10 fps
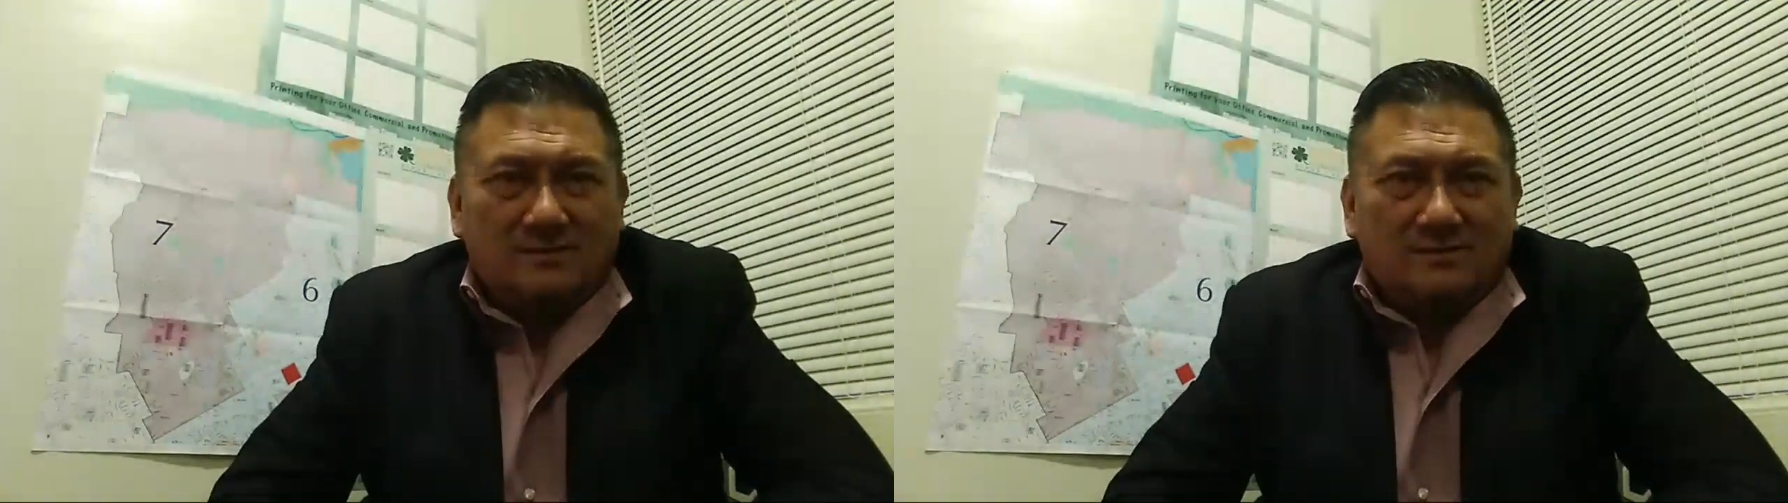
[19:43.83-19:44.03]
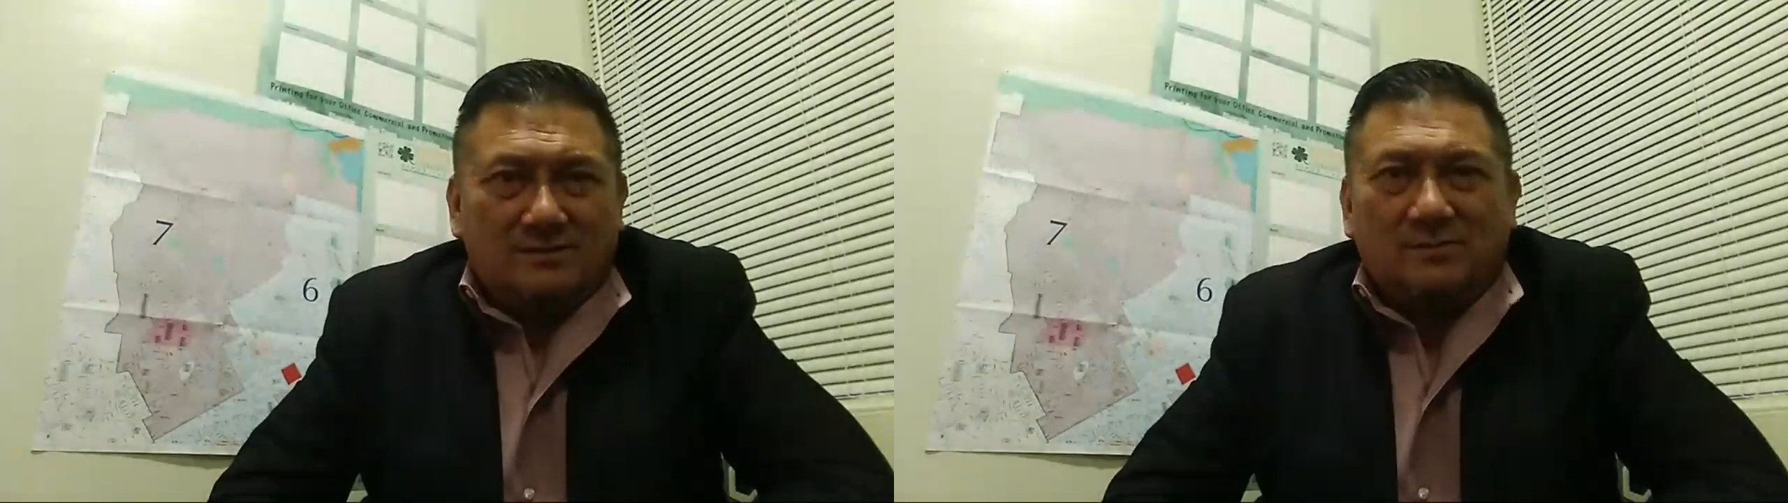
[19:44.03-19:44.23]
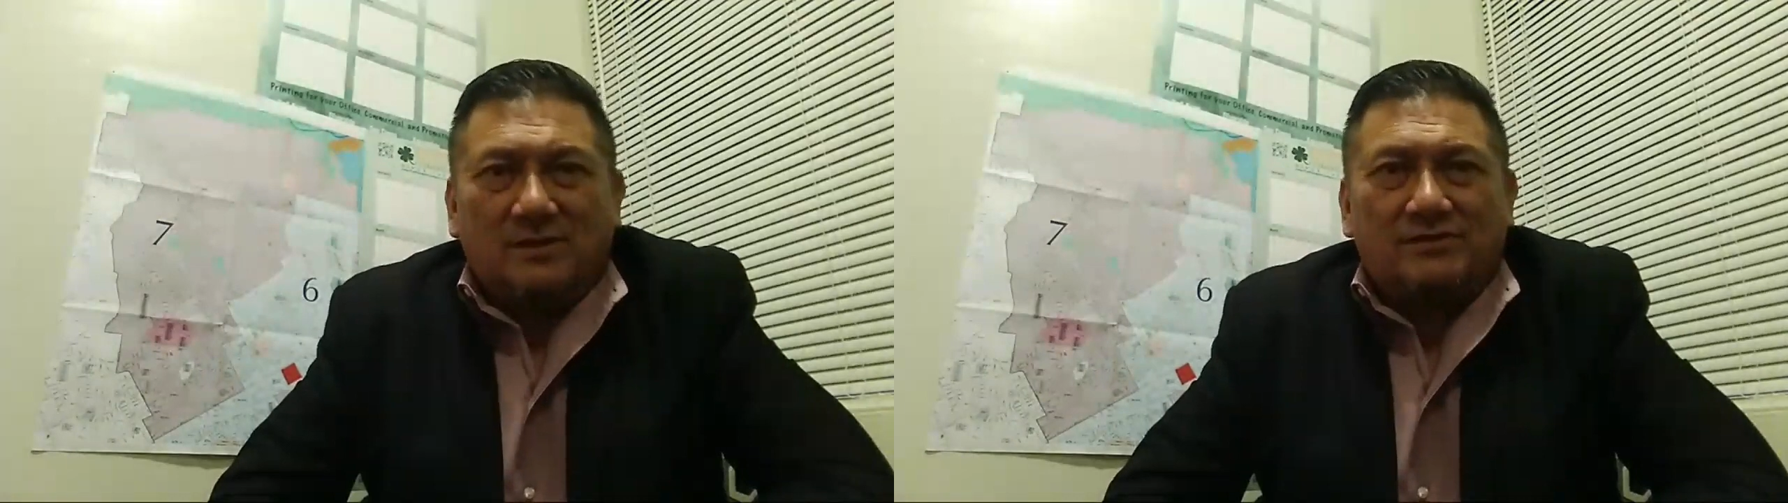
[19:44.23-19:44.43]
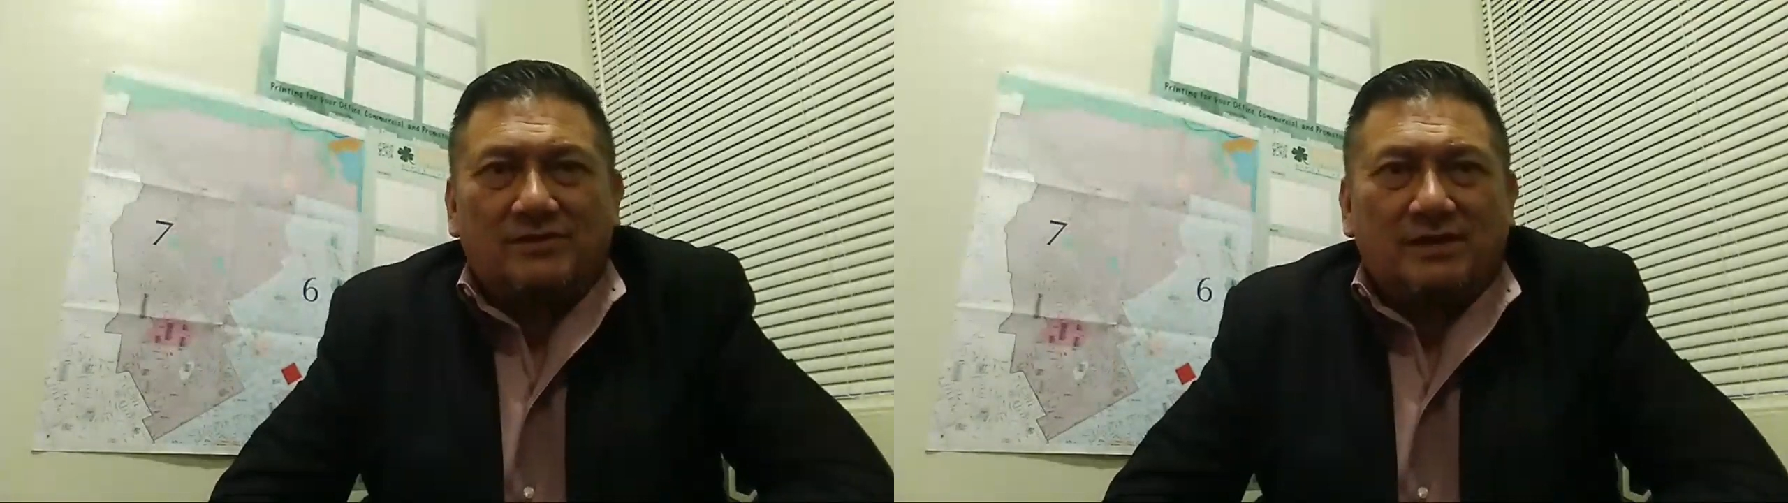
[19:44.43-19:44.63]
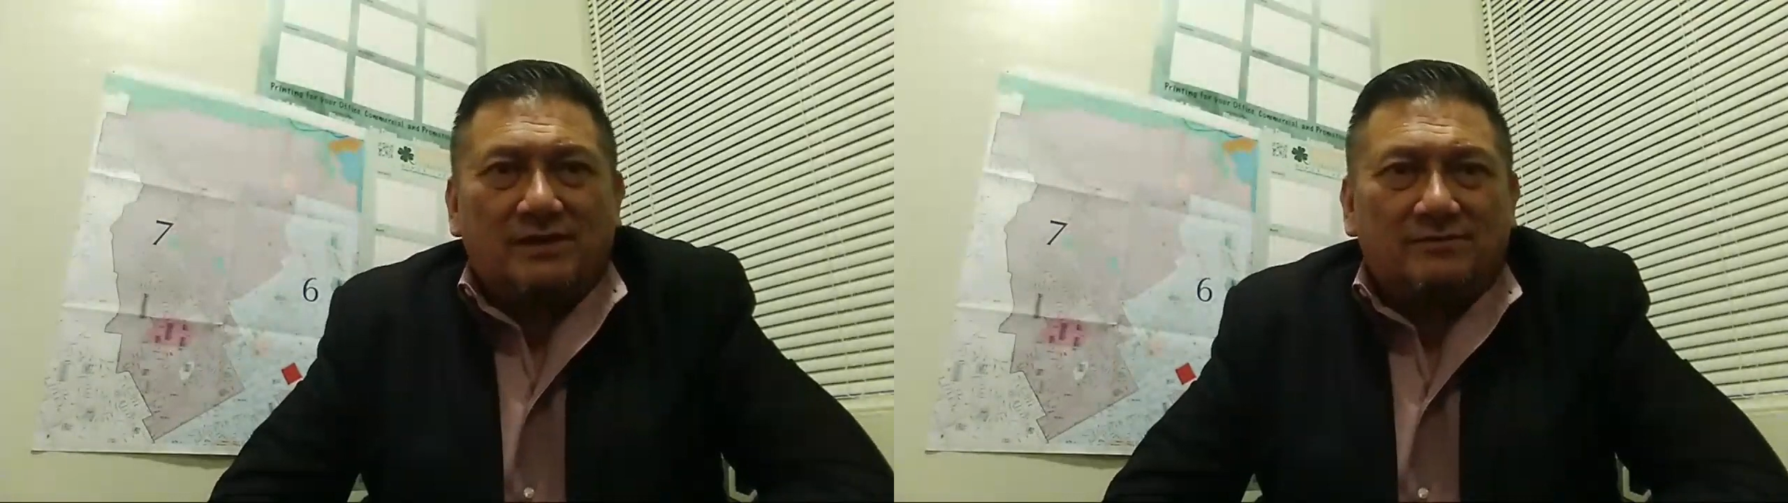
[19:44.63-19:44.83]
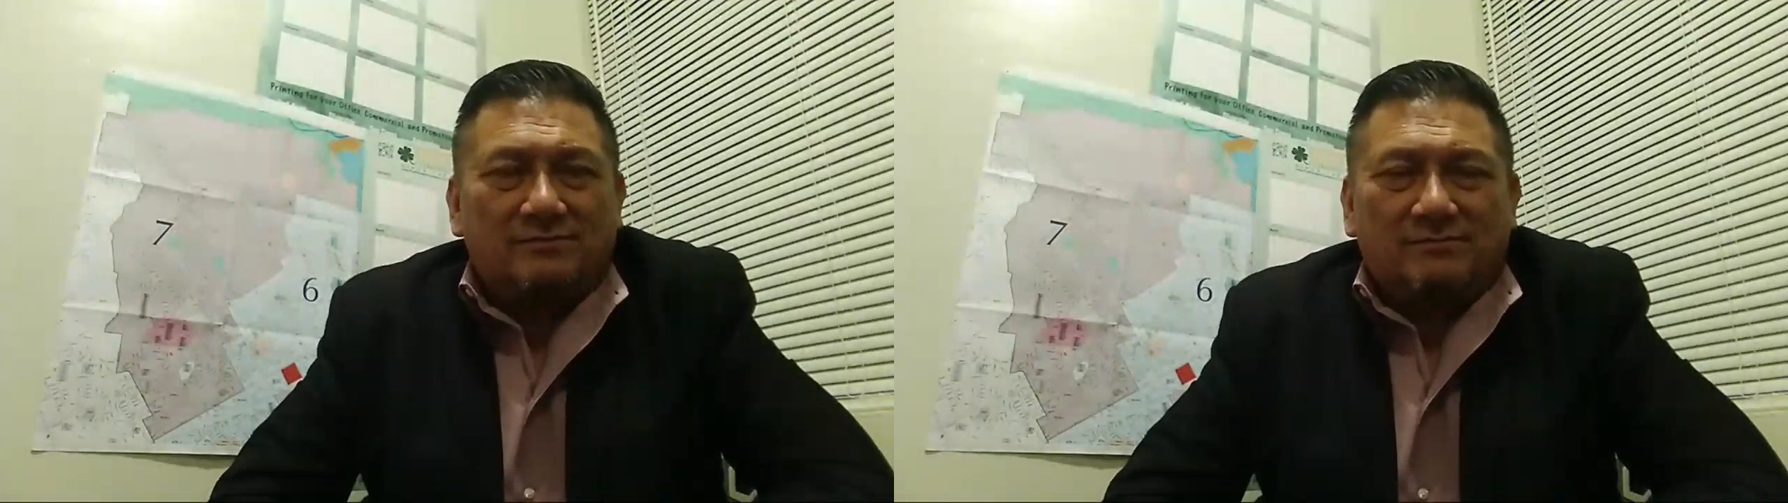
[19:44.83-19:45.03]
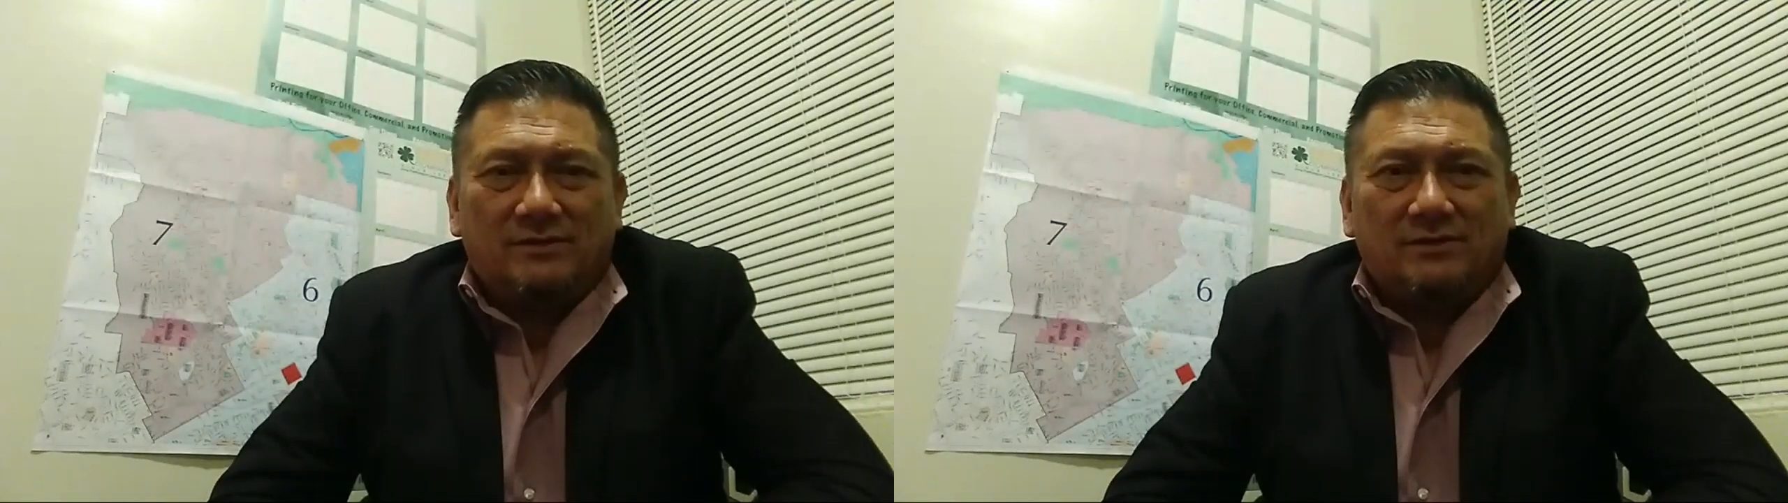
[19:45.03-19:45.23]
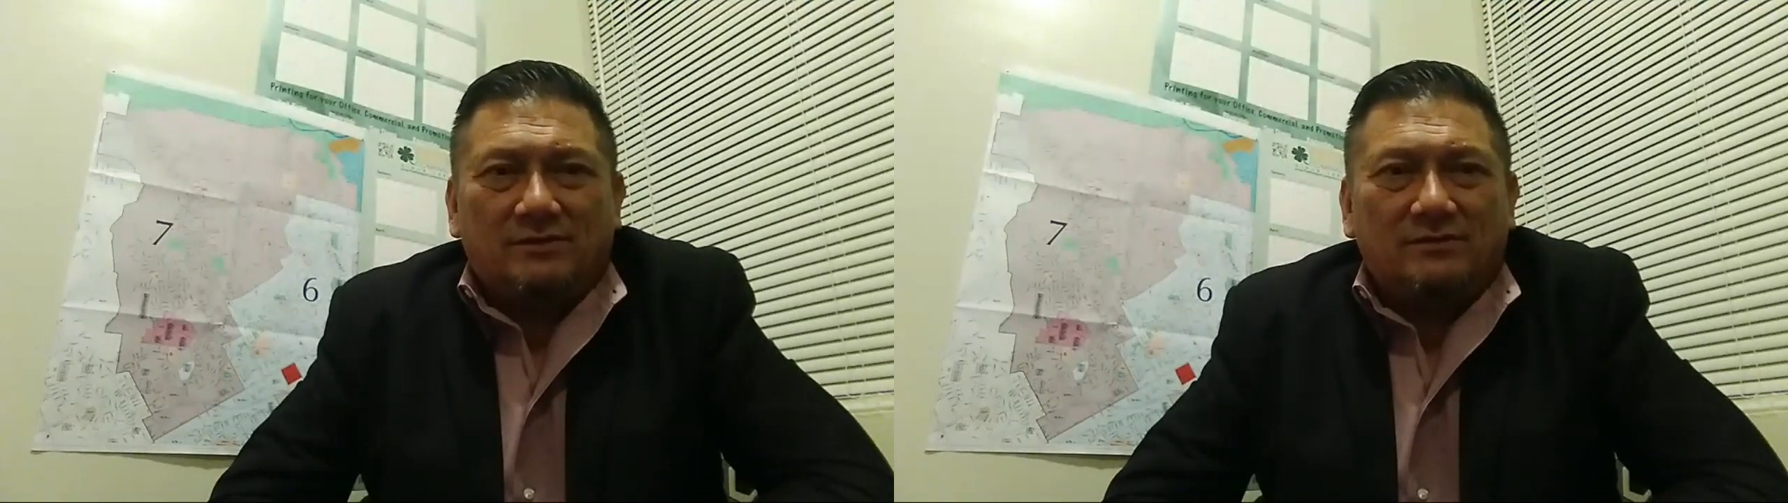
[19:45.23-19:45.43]
She's a meth head,
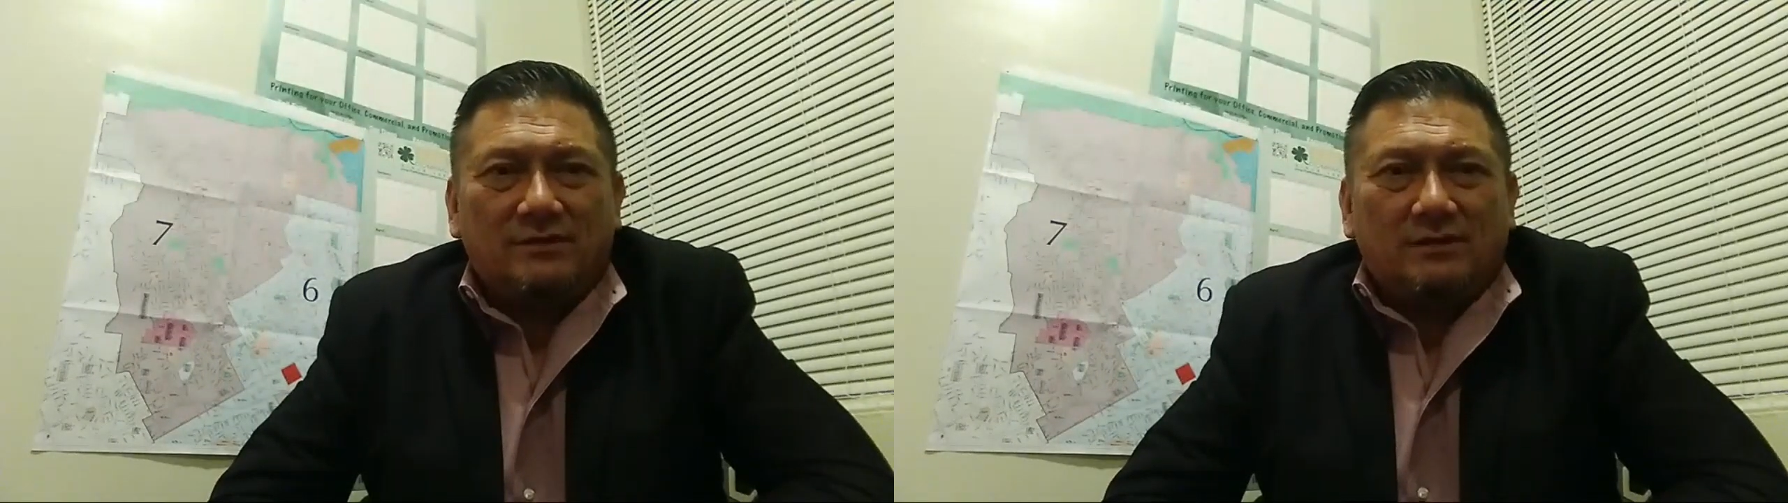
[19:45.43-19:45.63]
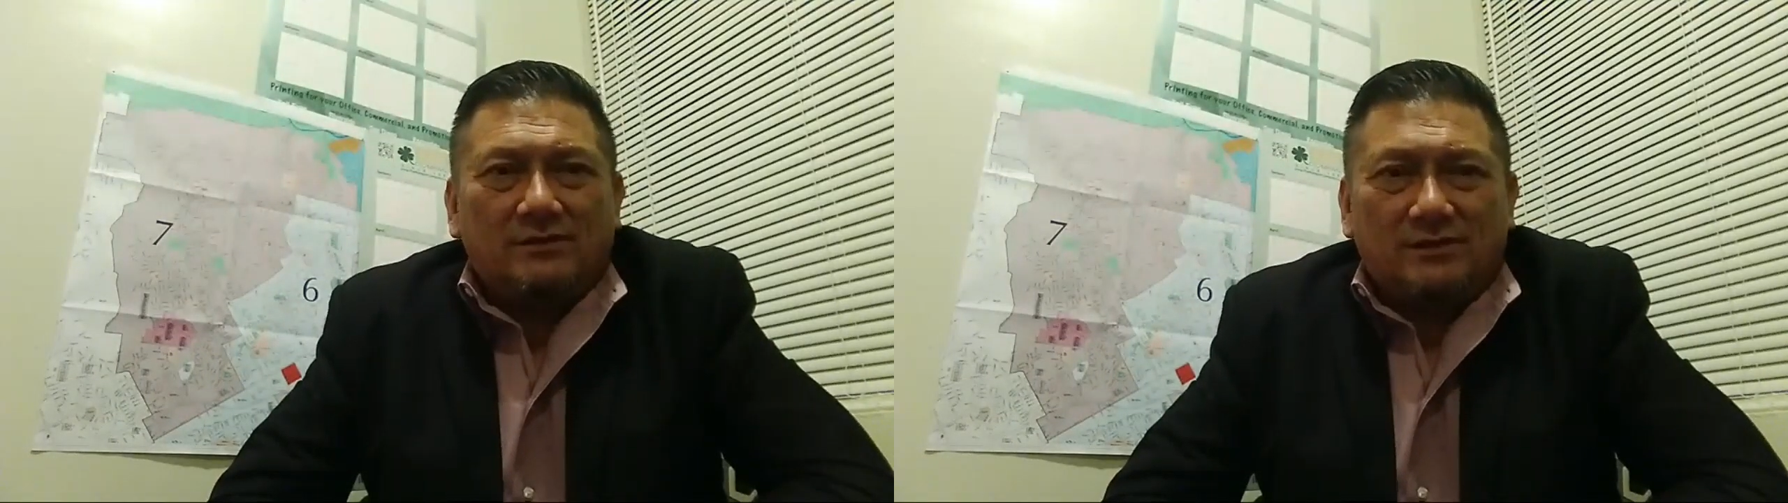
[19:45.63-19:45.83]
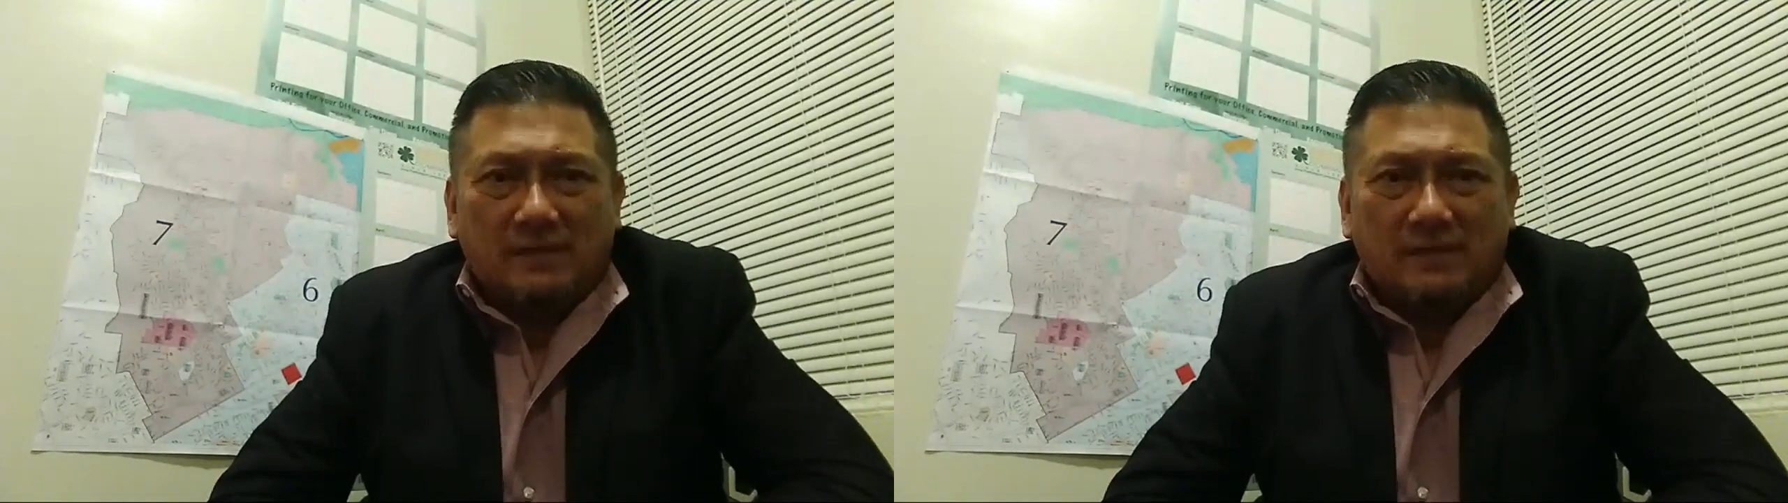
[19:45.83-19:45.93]
She